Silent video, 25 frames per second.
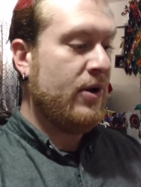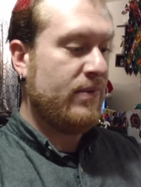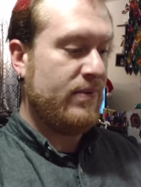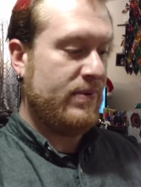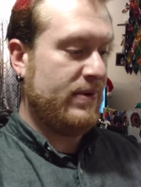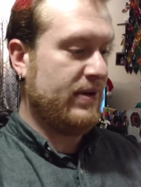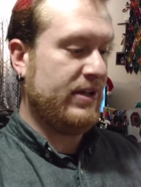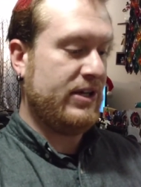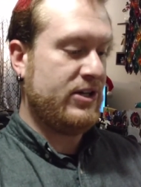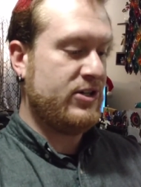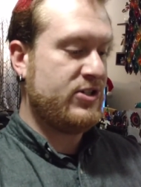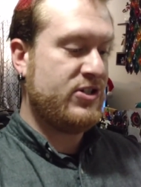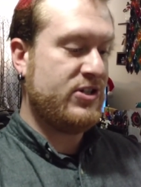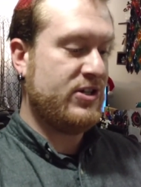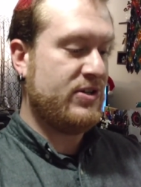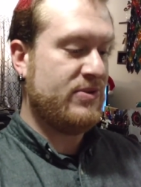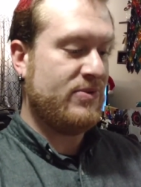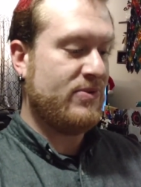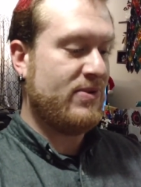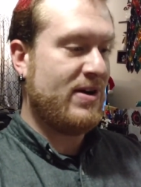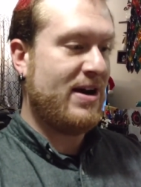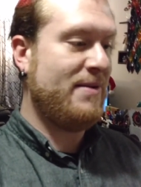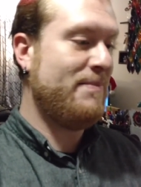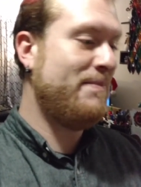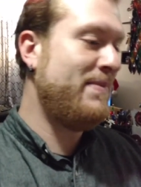really
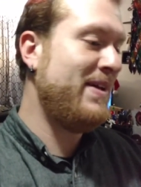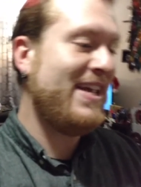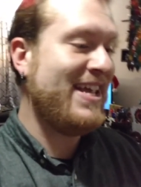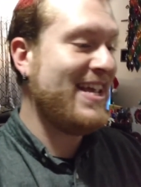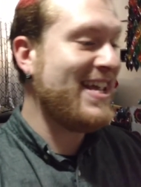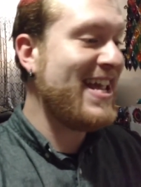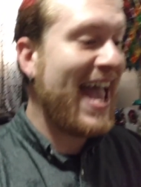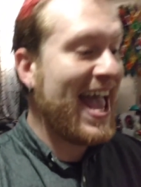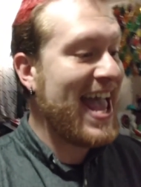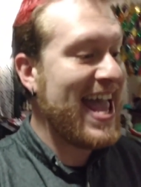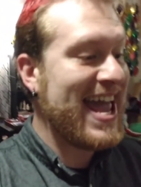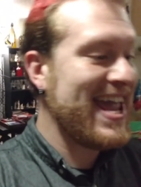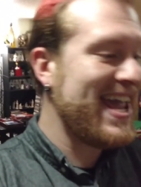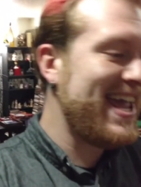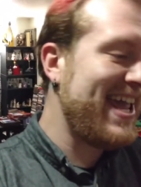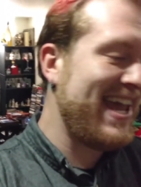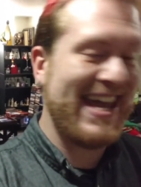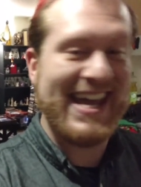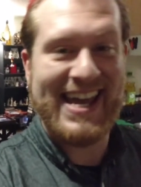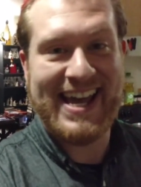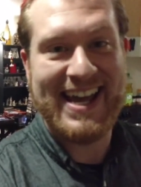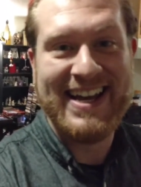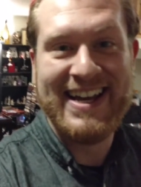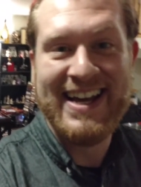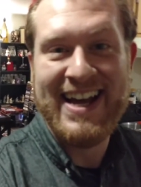shouldn't run. But
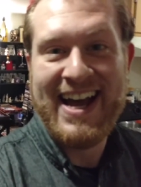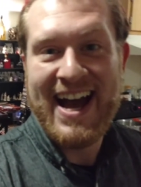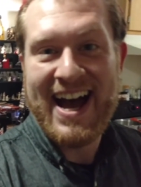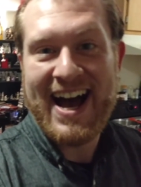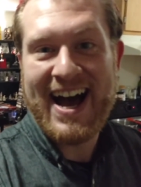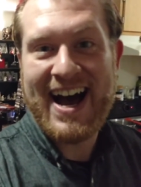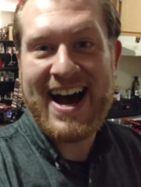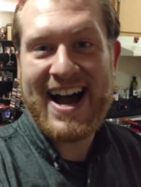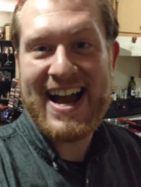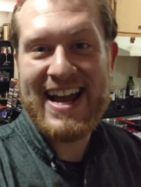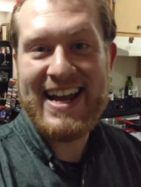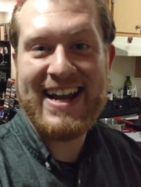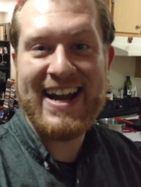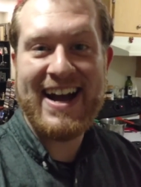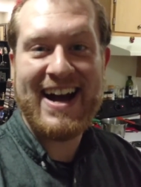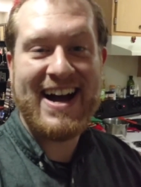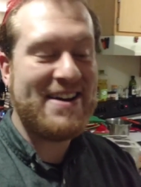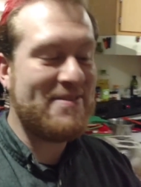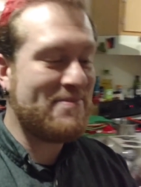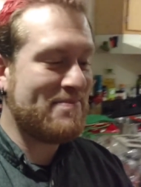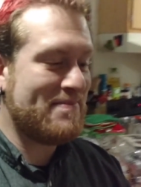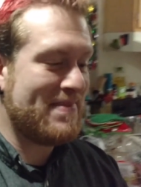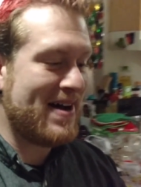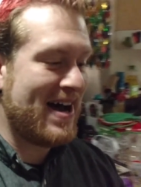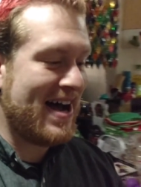yay, I
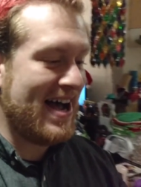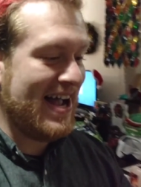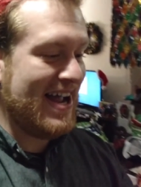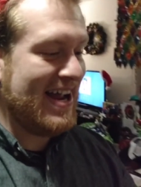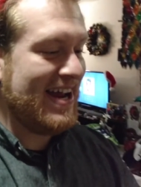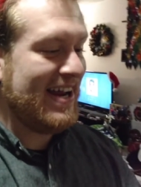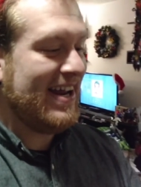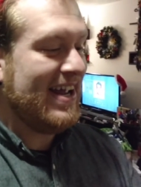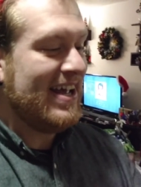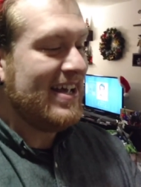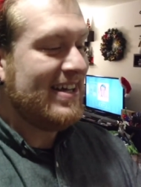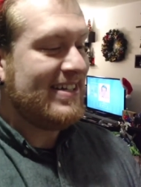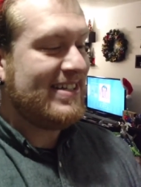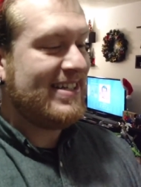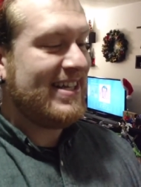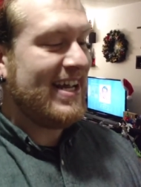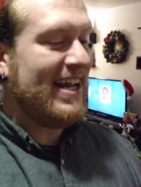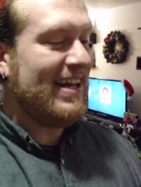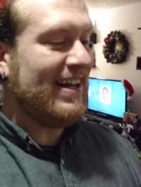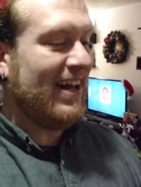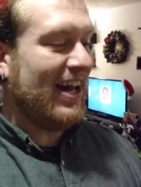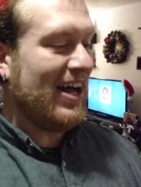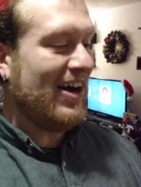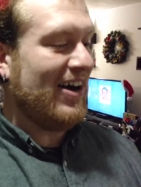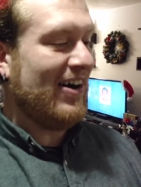got my
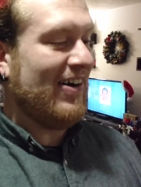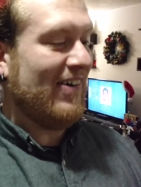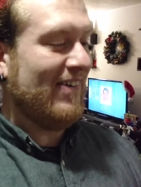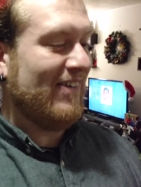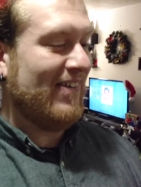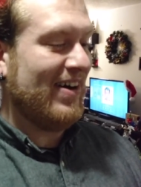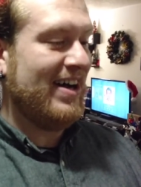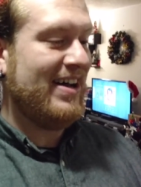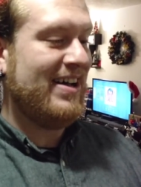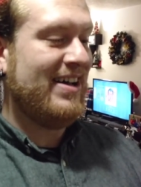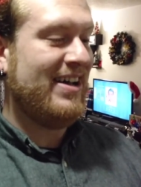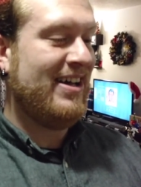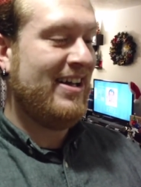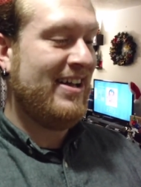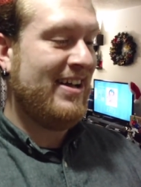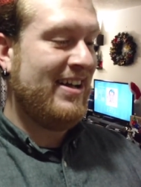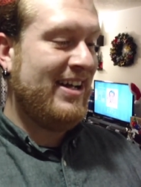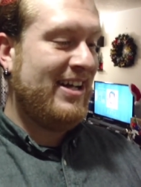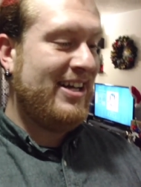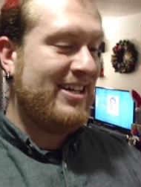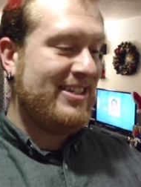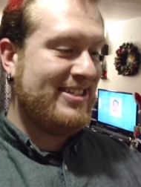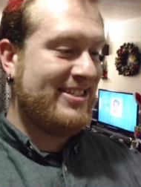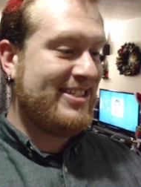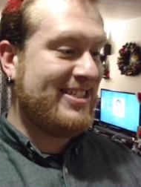Tailow.
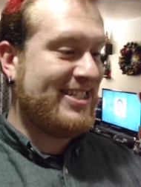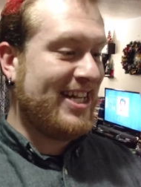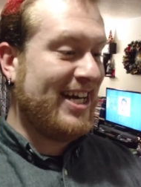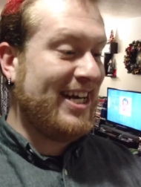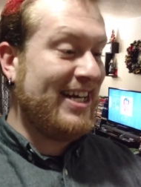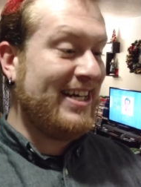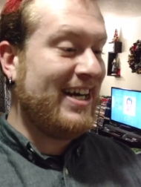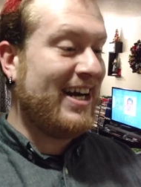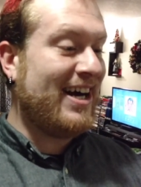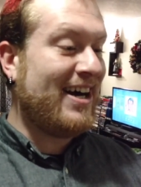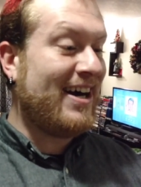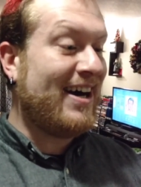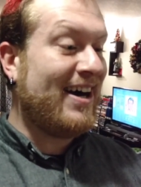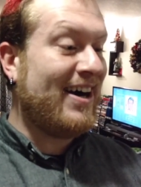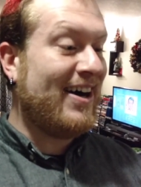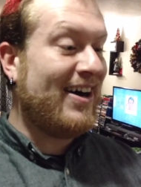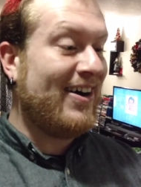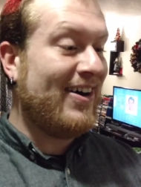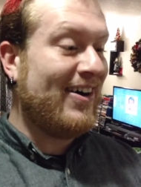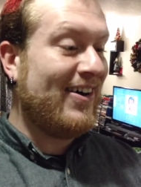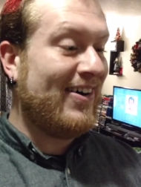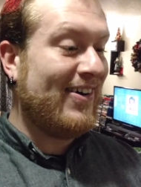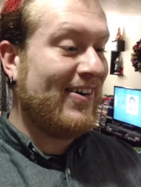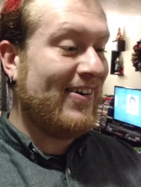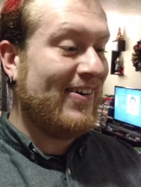
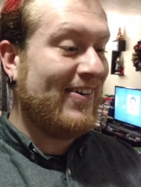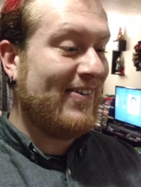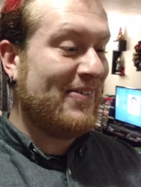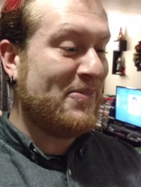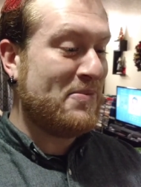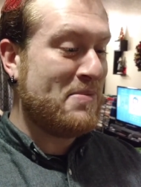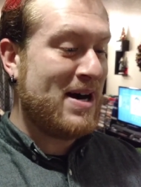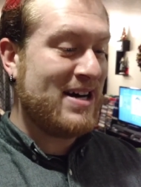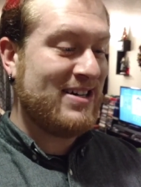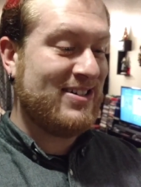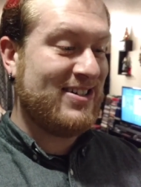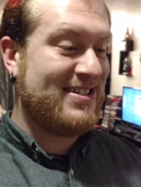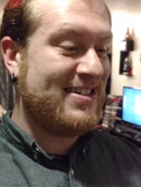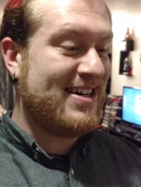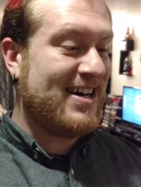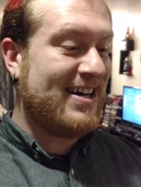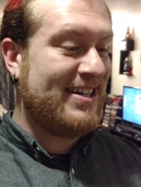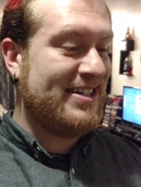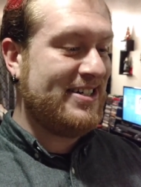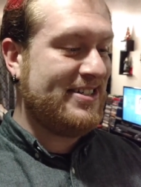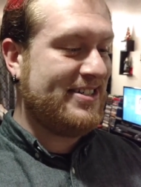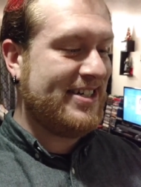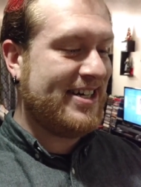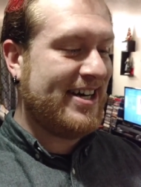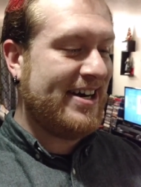Tailow! My
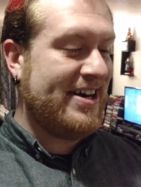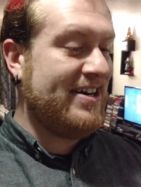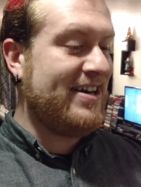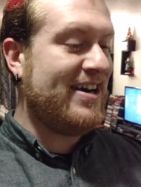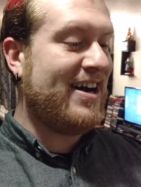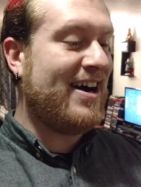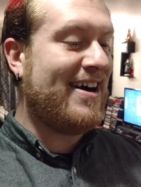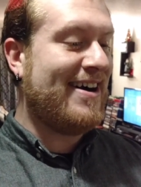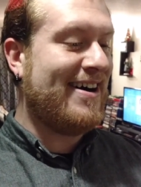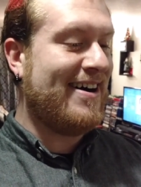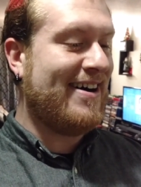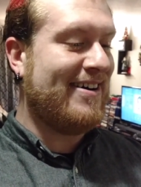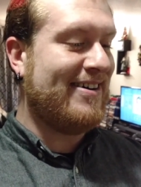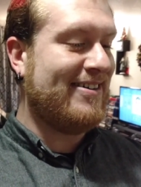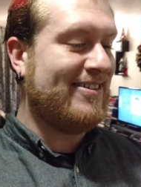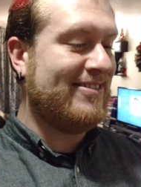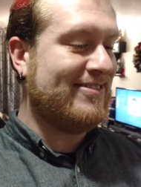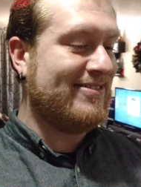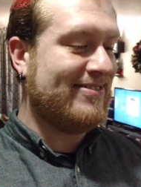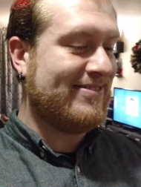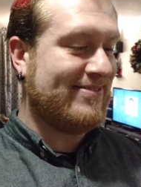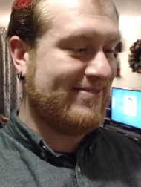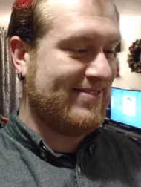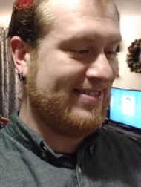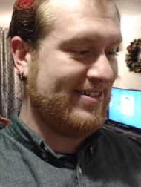shiny
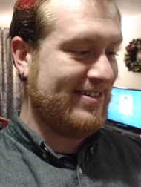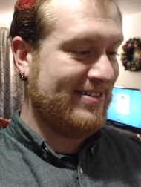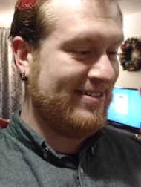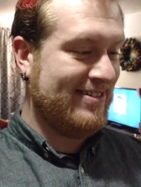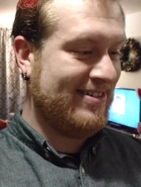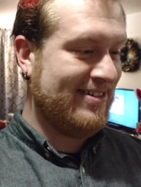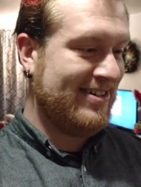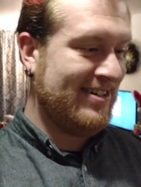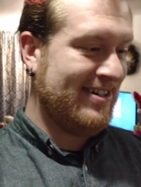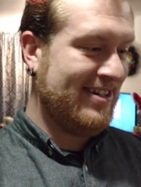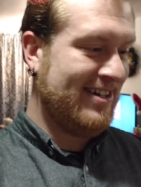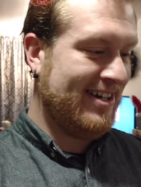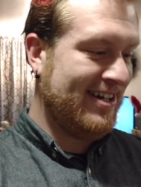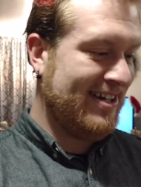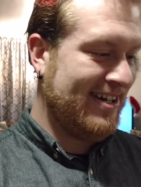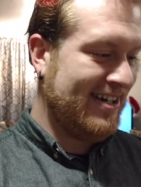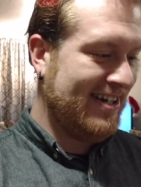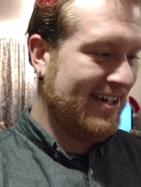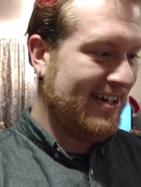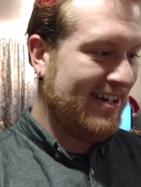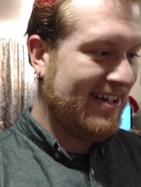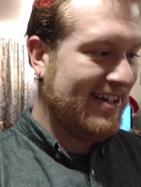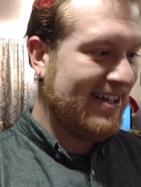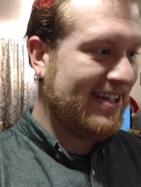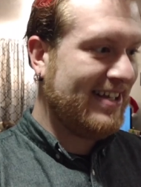Tailow!
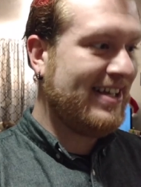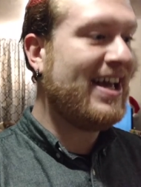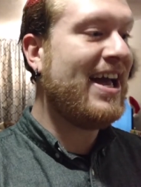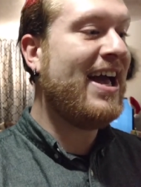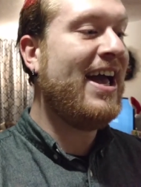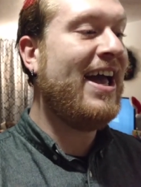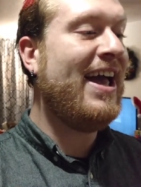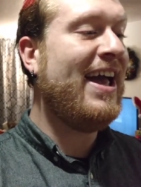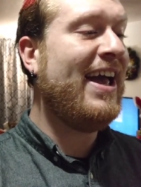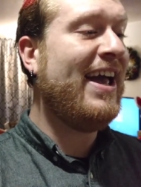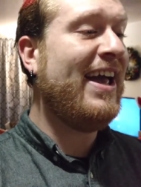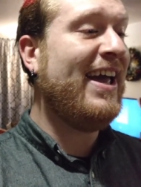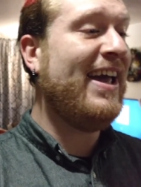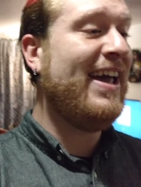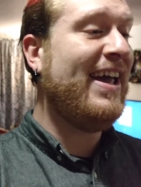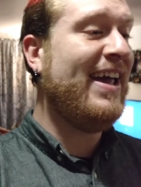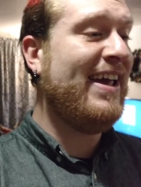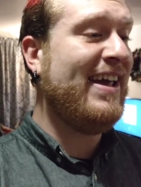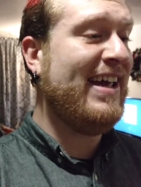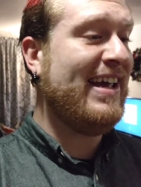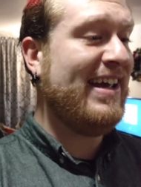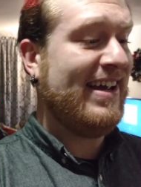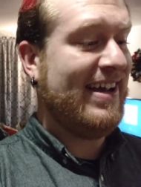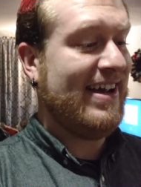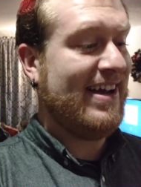
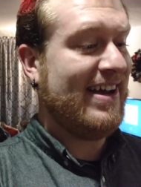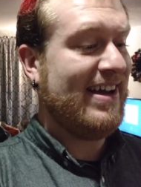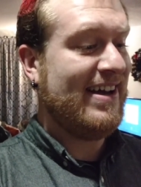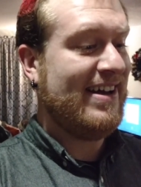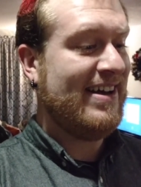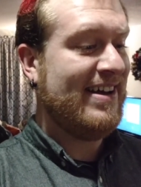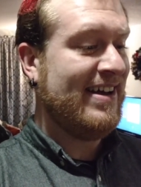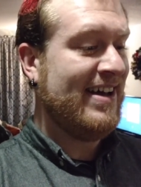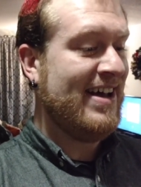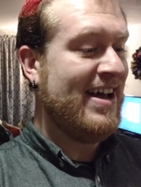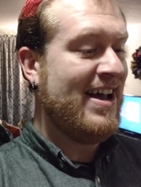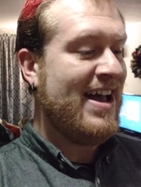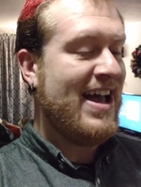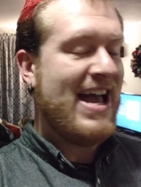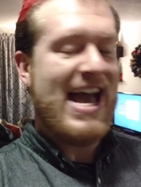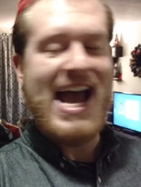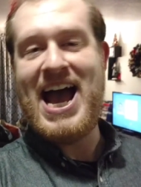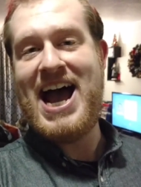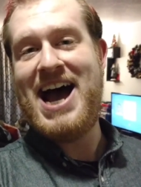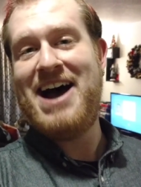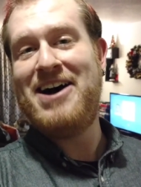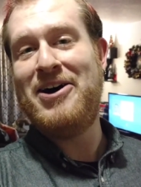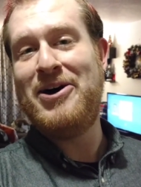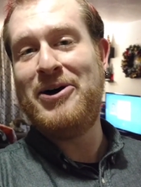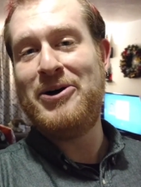Yay!
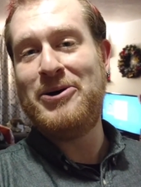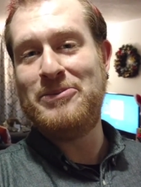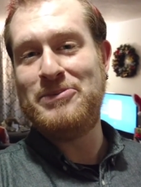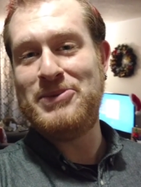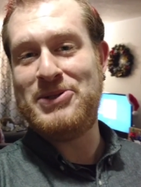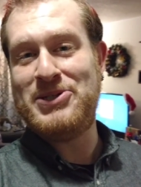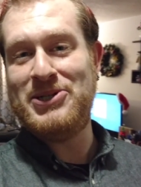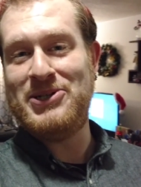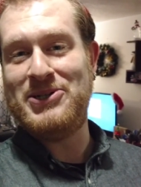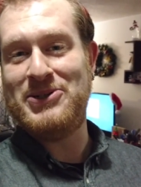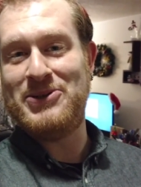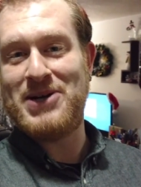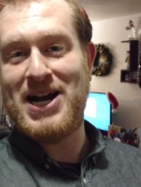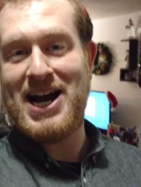At home too,